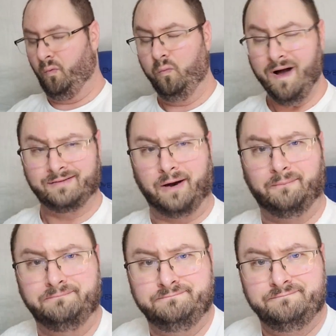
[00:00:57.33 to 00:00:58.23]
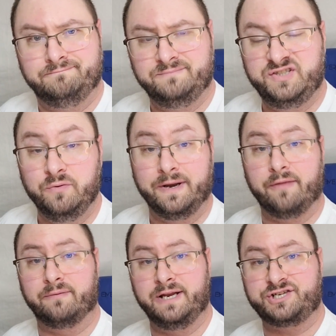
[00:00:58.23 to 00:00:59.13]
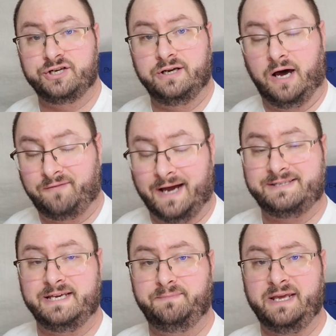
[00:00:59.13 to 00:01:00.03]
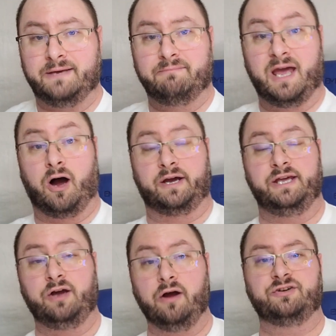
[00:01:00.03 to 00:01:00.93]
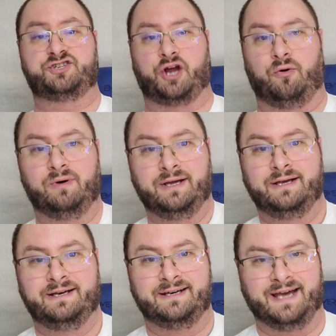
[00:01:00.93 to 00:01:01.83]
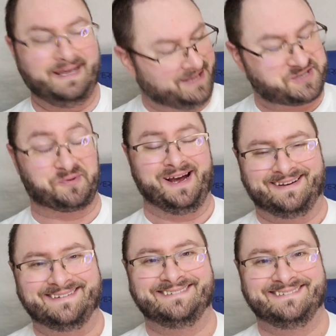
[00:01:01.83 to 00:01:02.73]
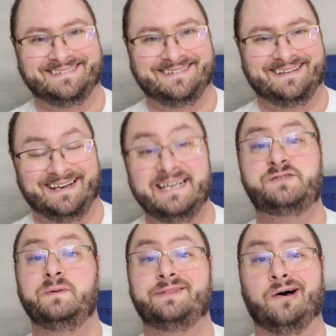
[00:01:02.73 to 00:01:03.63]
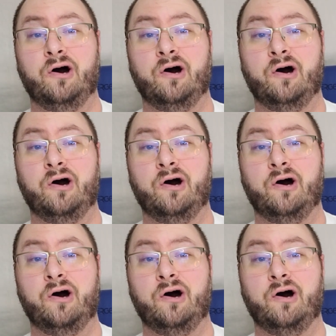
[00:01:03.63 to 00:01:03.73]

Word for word: Welcome to another edition of ITB, a hockey card show. And that's right, it's with the